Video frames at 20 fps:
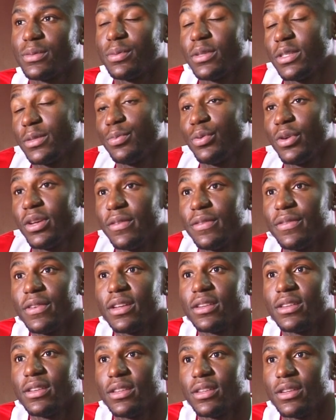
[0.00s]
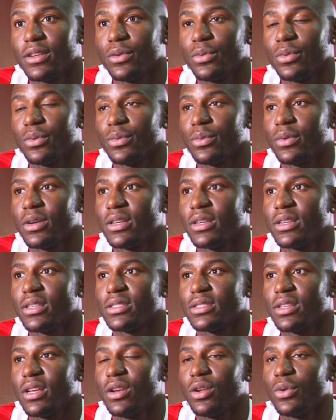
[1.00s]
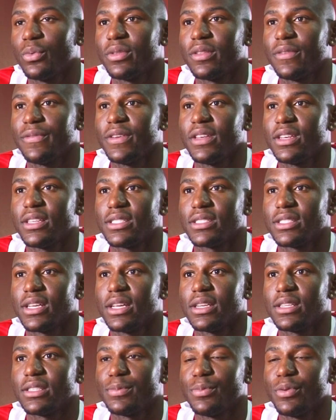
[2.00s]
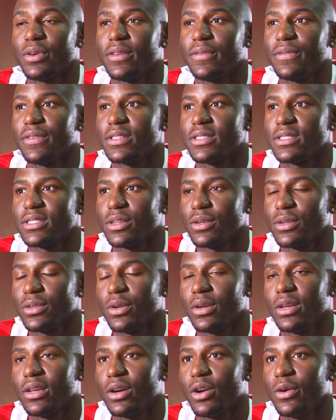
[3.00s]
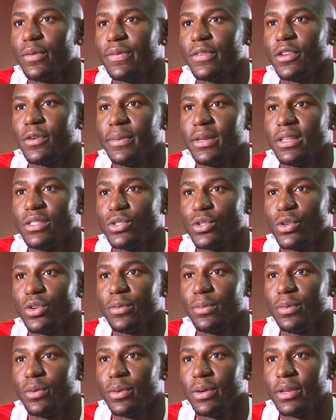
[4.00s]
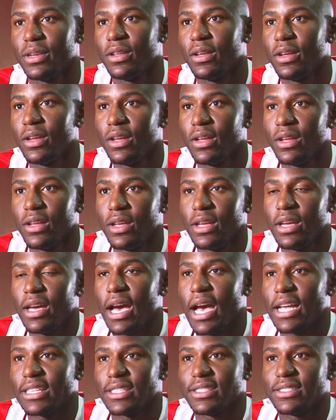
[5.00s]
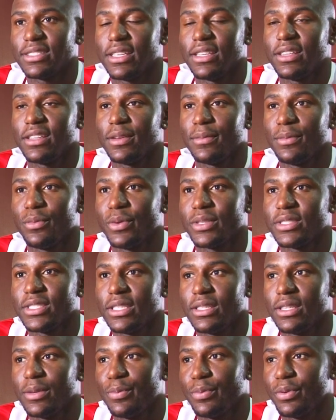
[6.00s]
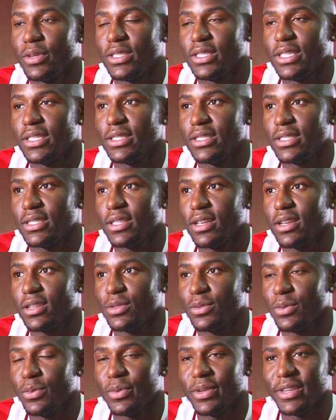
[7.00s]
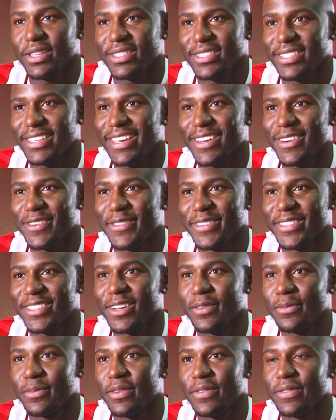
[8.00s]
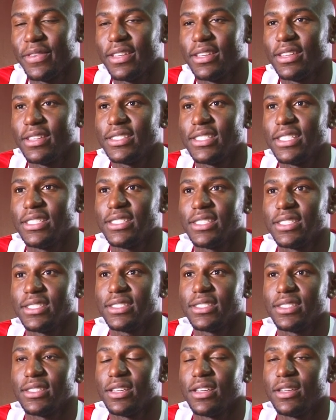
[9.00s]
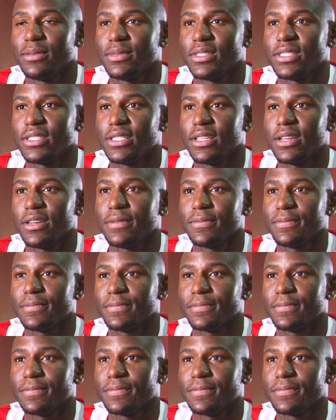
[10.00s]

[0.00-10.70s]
it's pretty fun. You know, it's, along with the fitness side, it's pretty fun. So hopefully it'll be enjoyable. And as I said, once the pre-season starts, we want it to get over and done with and the season to start.